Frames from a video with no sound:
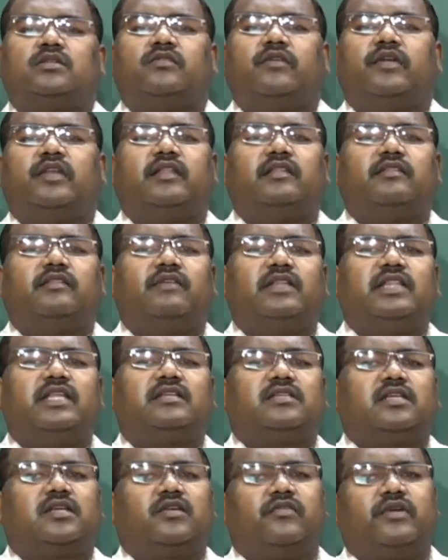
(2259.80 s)
when
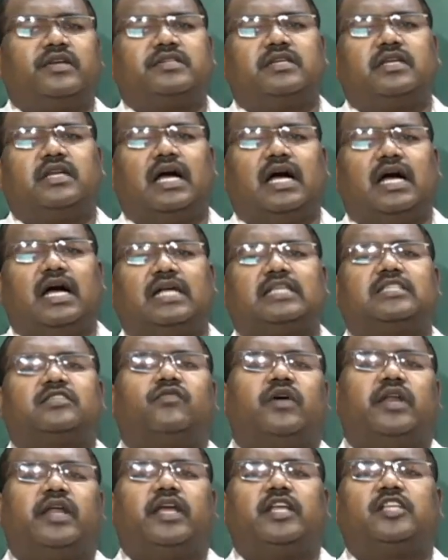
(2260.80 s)
there is a question
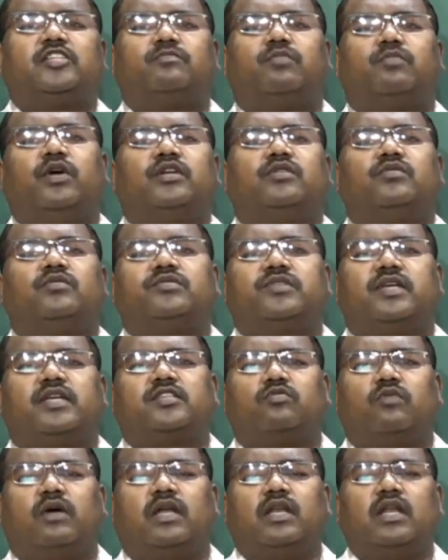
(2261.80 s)
asked for
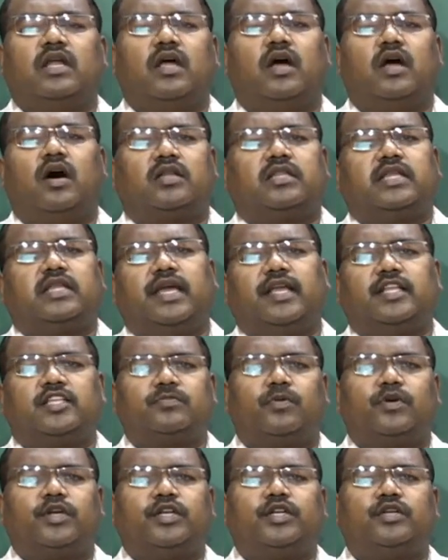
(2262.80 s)
H.261 or the
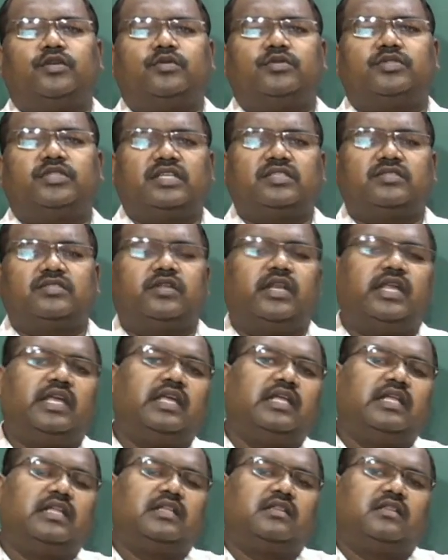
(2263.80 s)

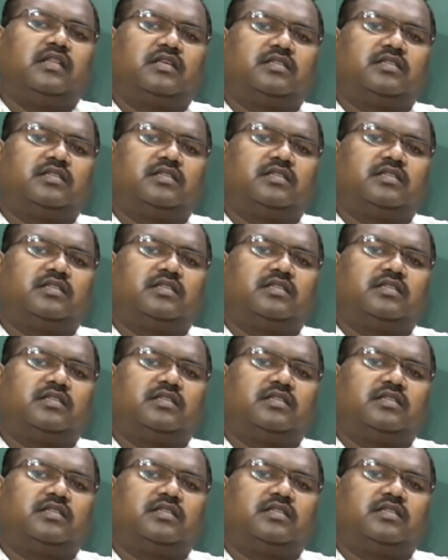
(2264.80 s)
H.263,